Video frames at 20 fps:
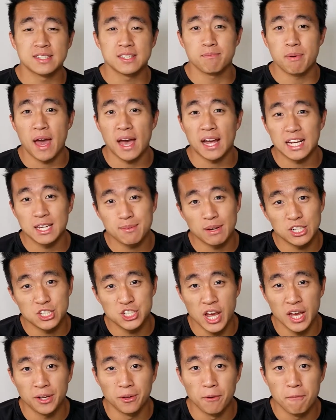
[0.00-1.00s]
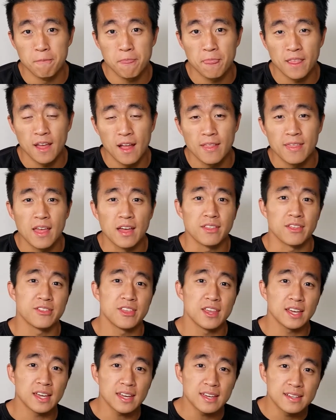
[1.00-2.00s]
it back into my channel now the
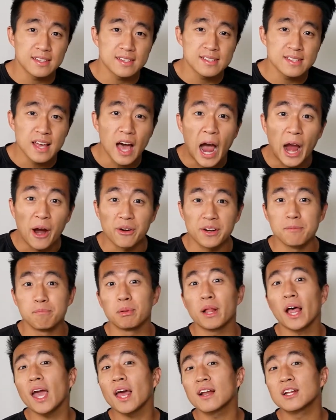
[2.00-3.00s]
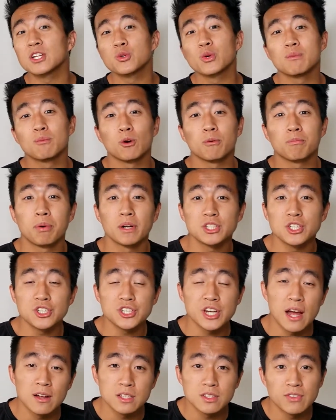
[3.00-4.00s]
thing is, I already plan on doing more budget
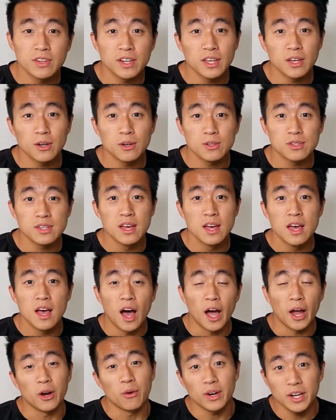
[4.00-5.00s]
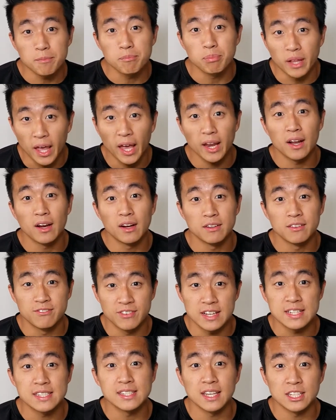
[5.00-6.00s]
challenge videos. I already plan on
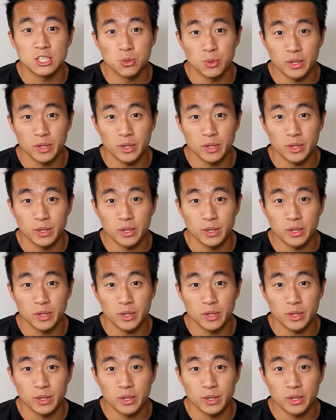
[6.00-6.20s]
investing to a